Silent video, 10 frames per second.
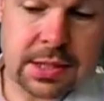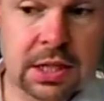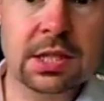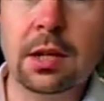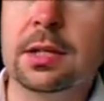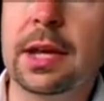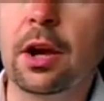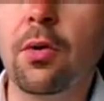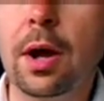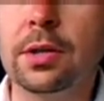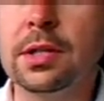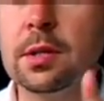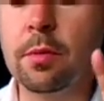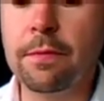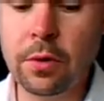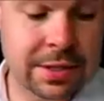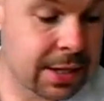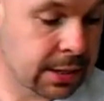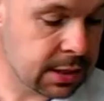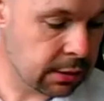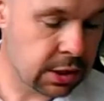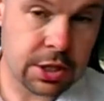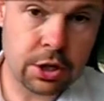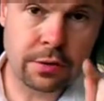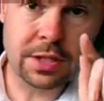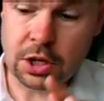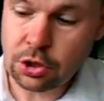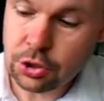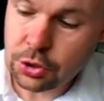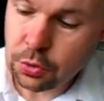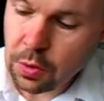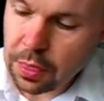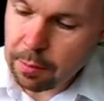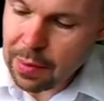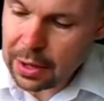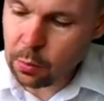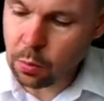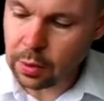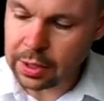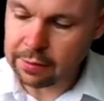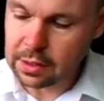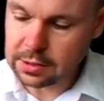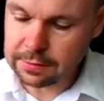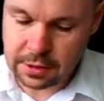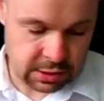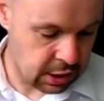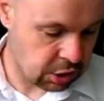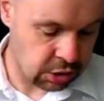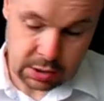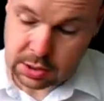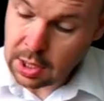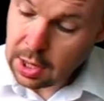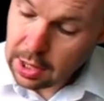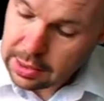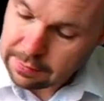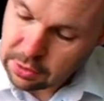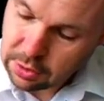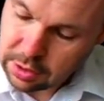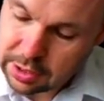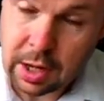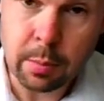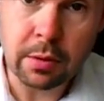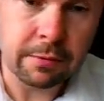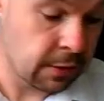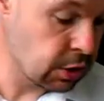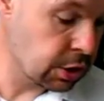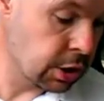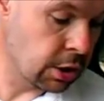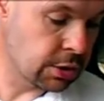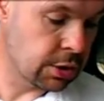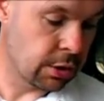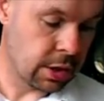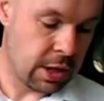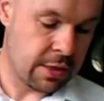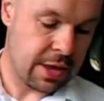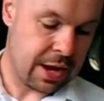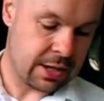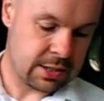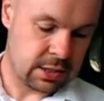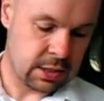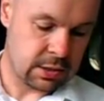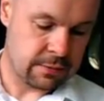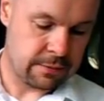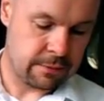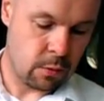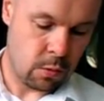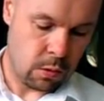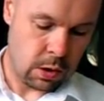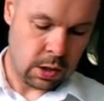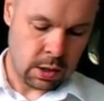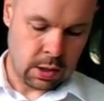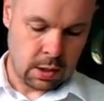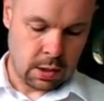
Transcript: this is going to start to get crowded, so before it does, I'm going to turn your attention to the back wall here in these first sections. They've got a couple of slots on, and that is for